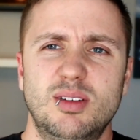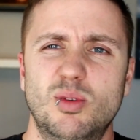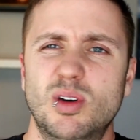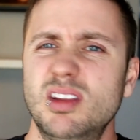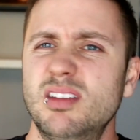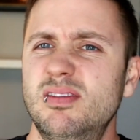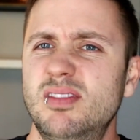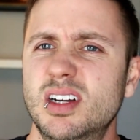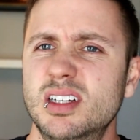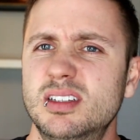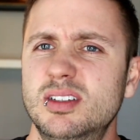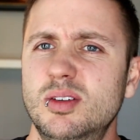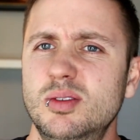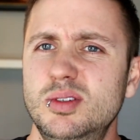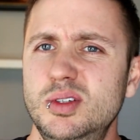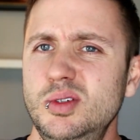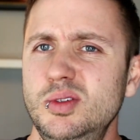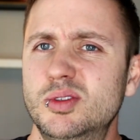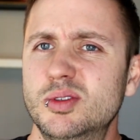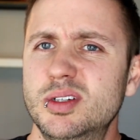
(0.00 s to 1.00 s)
the fuck
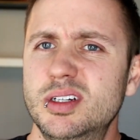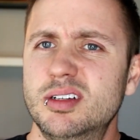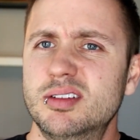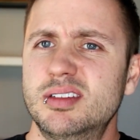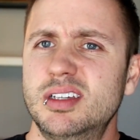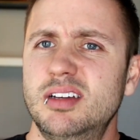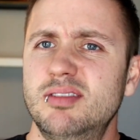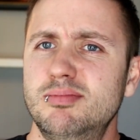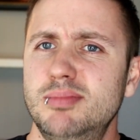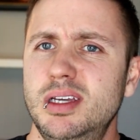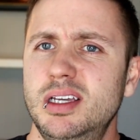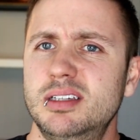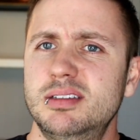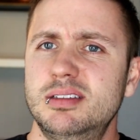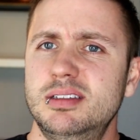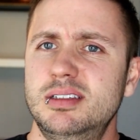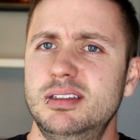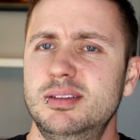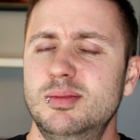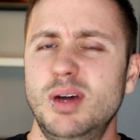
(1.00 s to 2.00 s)
don't neutrinos have
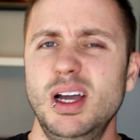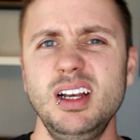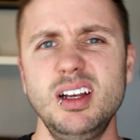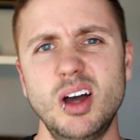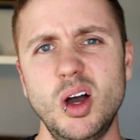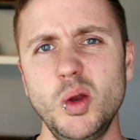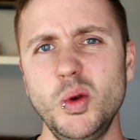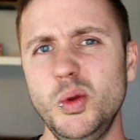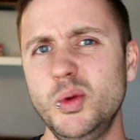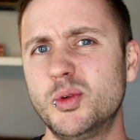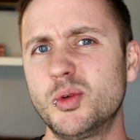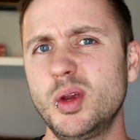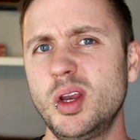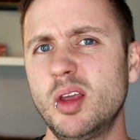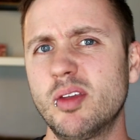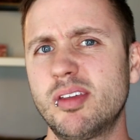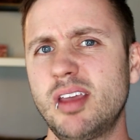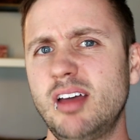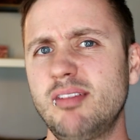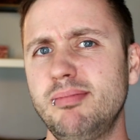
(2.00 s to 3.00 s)
mass? Why don't
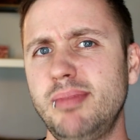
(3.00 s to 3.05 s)
neutrinos have